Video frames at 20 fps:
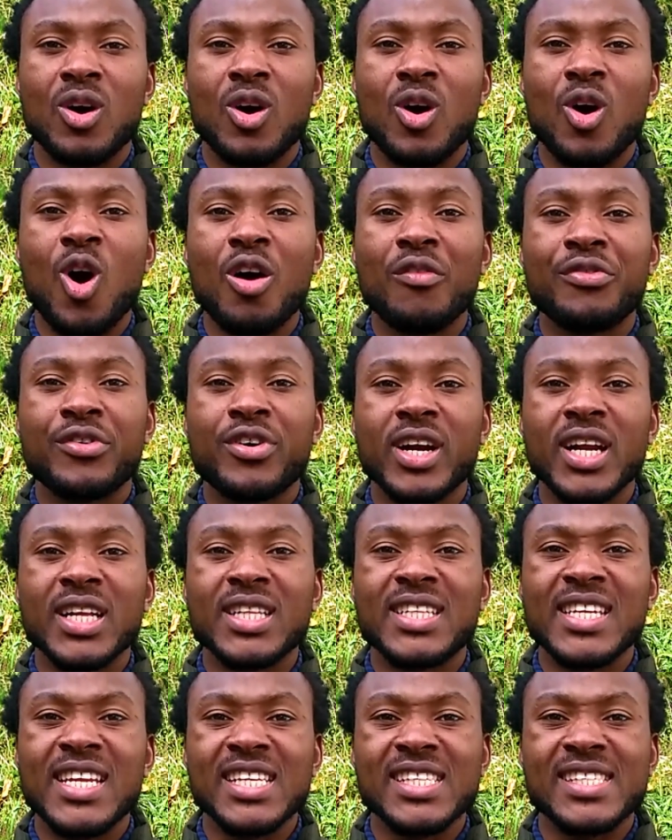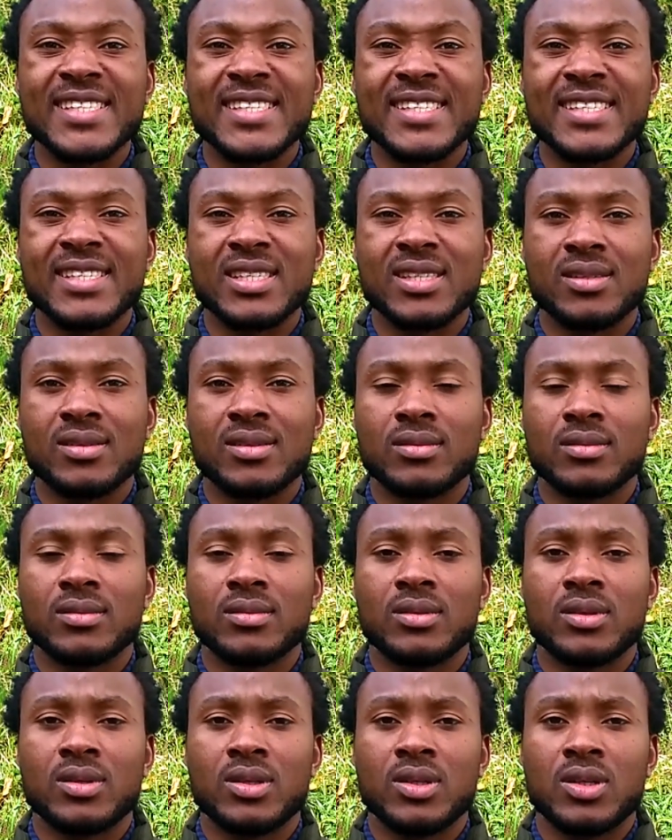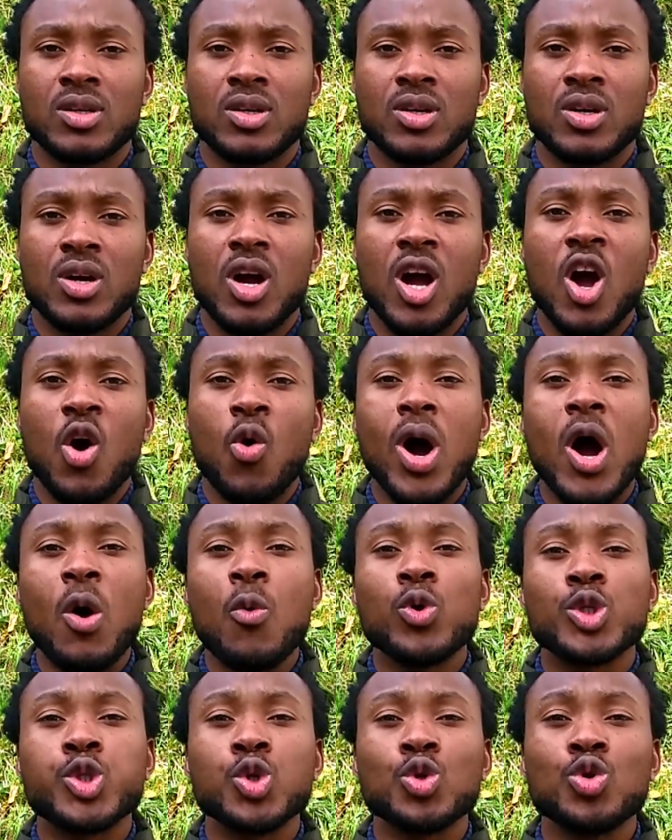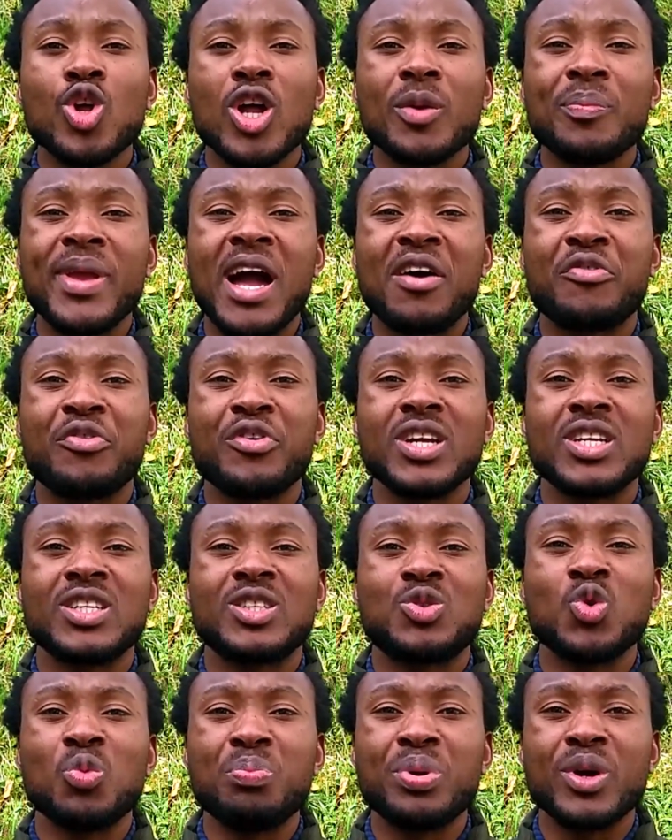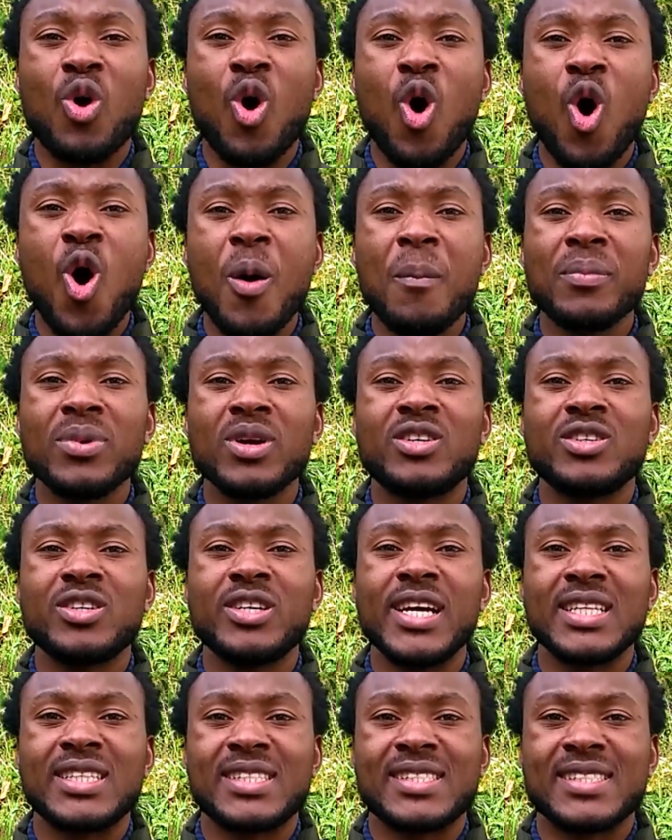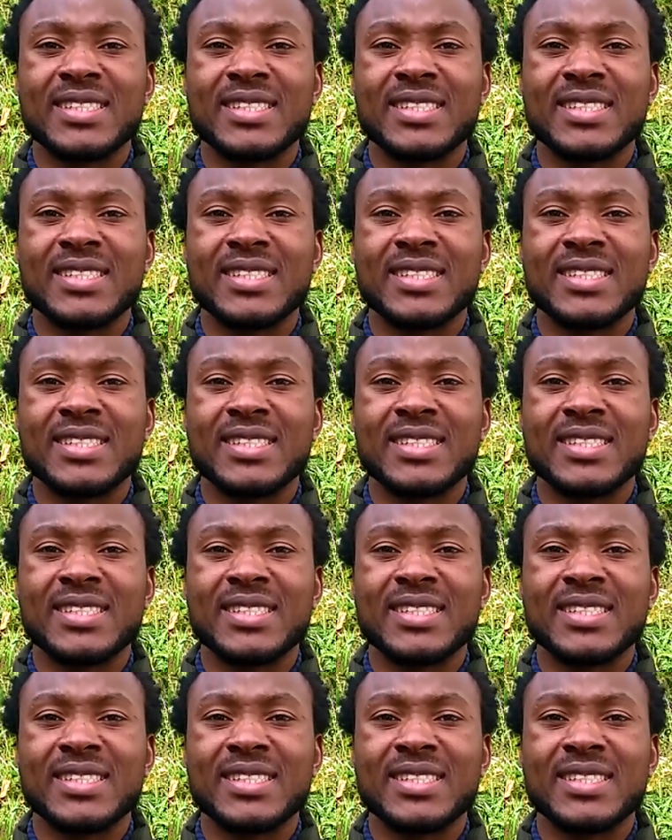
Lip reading: of greatness. Why we should not be afraid to become great.